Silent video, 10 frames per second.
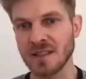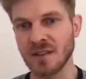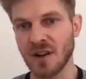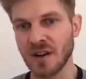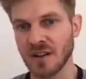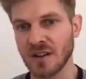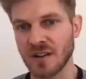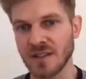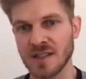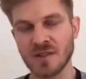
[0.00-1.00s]

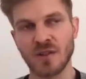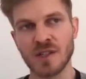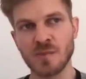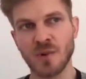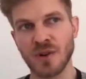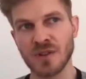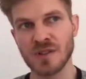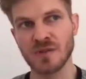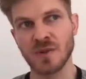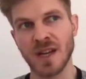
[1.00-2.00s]
darker, this
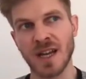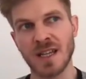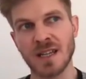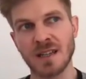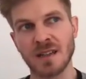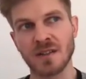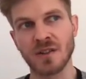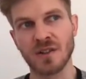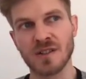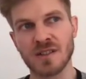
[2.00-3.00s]
corresponds to adding a
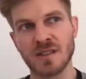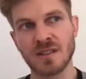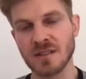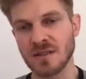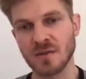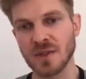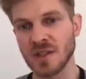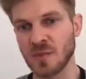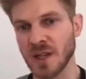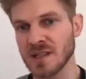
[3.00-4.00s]
constant to
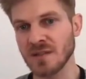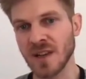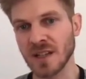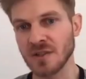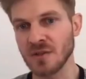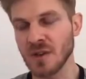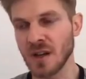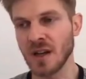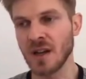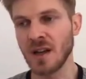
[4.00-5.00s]
each pixel value.
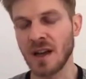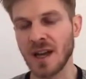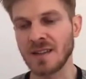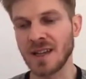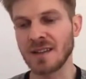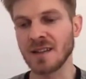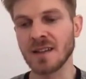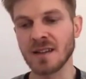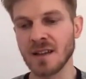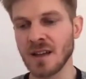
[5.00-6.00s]
And then
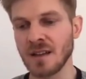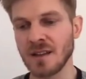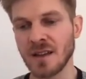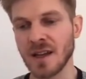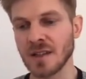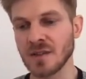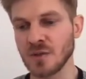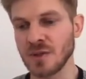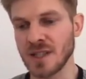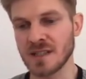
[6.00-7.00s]
the
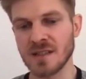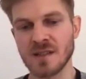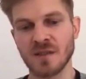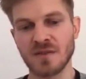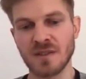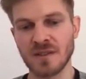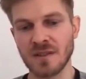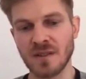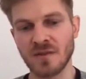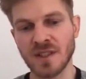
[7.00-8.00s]
L2 distance of
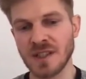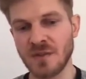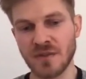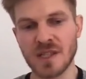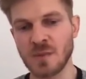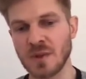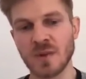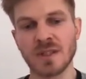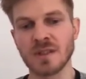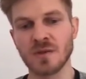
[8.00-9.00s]
the difference
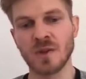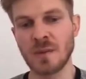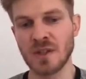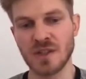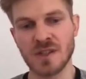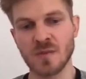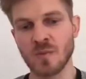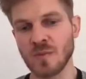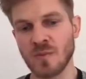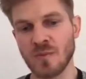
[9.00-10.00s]
between the two
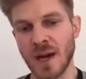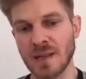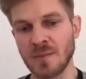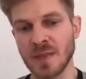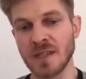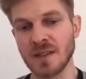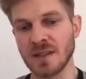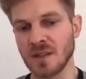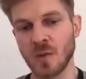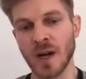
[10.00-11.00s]
images might
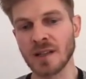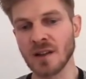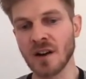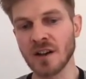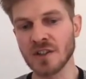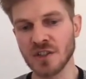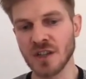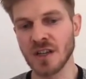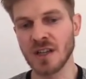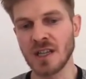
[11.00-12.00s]
be quite
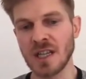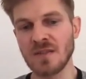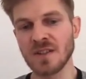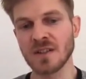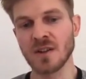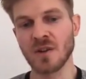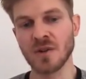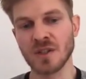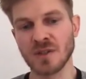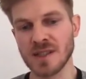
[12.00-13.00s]
large, even though
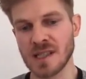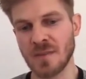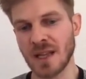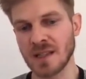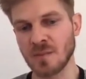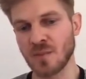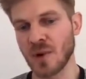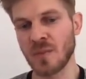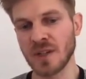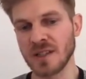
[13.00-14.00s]
the semantic
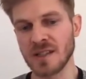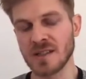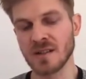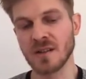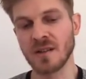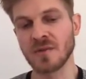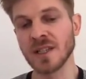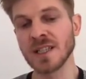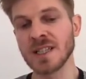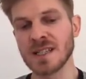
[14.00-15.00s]
properties are
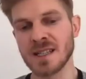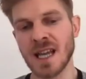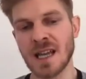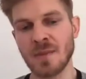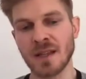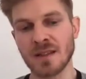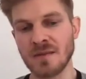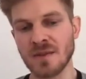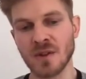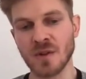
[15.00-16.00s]
really the same, and
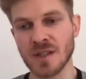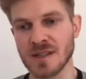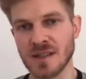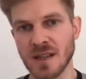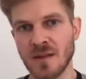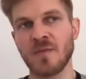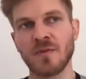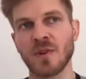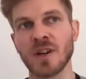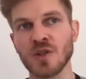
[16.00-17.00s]
even though it's
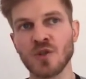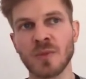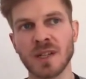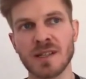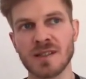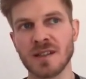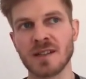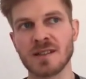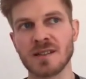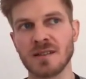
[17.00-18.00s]
for a human,
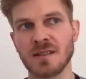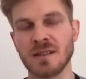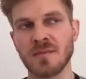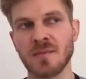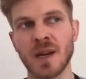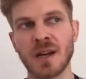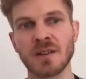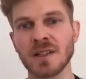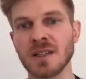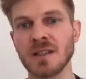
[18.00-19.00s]
it's
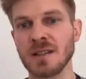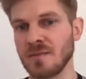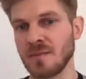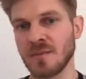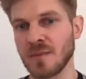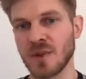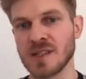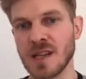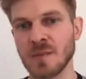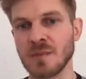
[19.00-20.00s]
barely
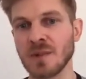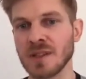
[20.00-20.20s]
perceptible,